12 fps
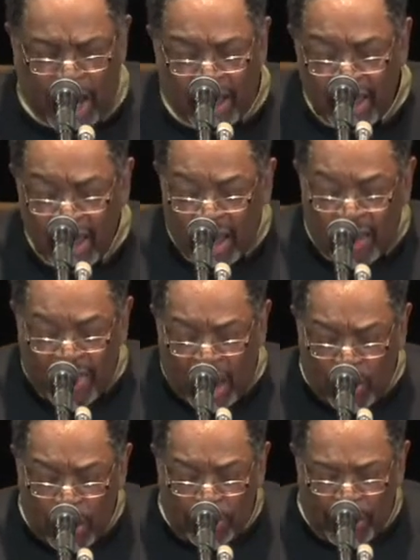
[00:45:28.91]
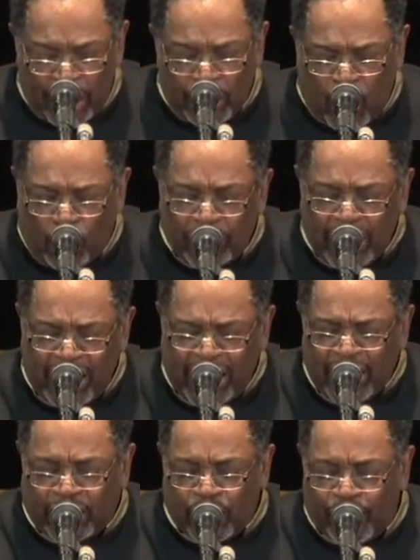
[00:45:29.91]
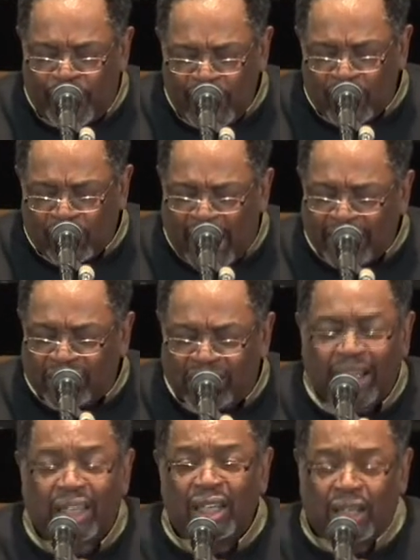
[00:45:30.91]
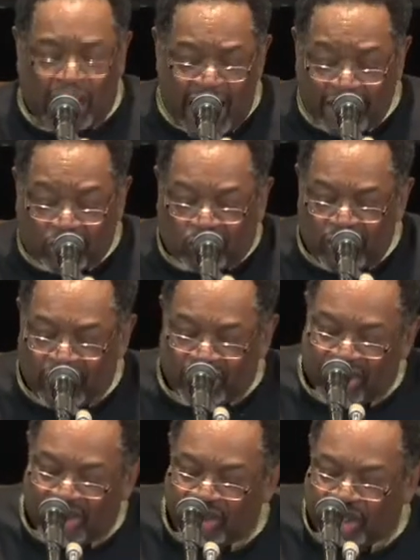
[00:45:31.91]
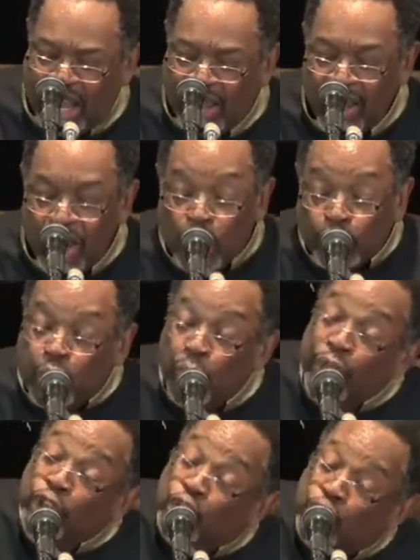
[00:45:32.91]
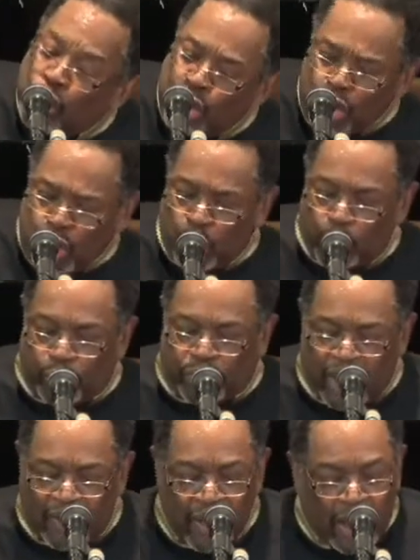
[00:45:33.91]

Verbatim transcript: There would be no need to feel like second class citizens uh, to the Jews